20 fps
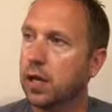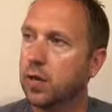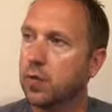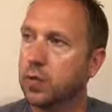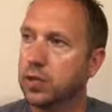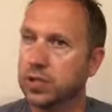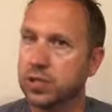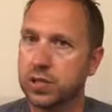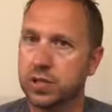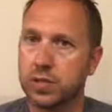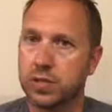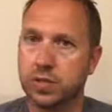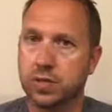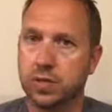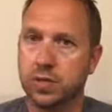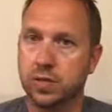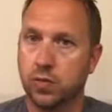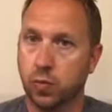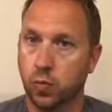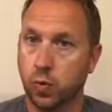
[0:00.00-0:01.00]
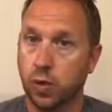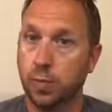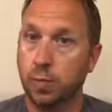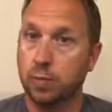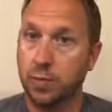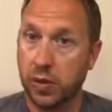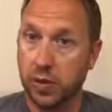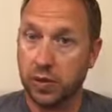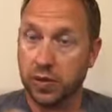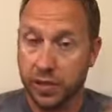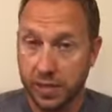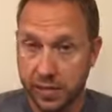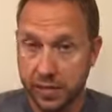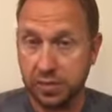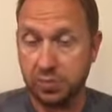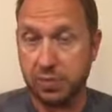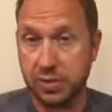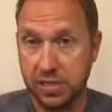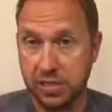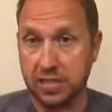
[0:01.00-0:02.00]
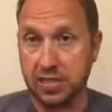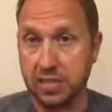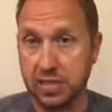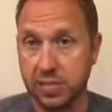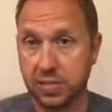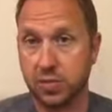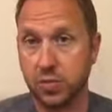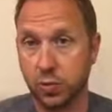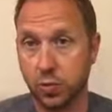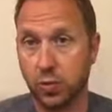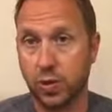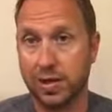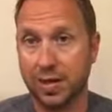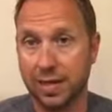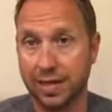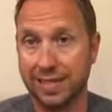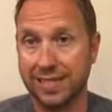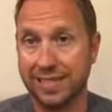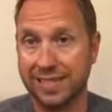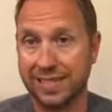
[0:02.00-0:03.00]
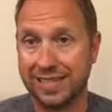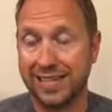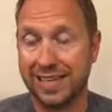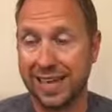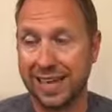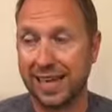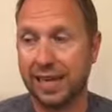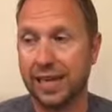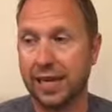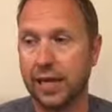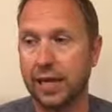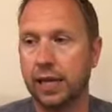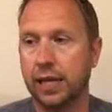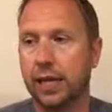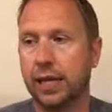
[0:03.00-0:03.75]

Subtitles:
Which is what built this business to what it is today.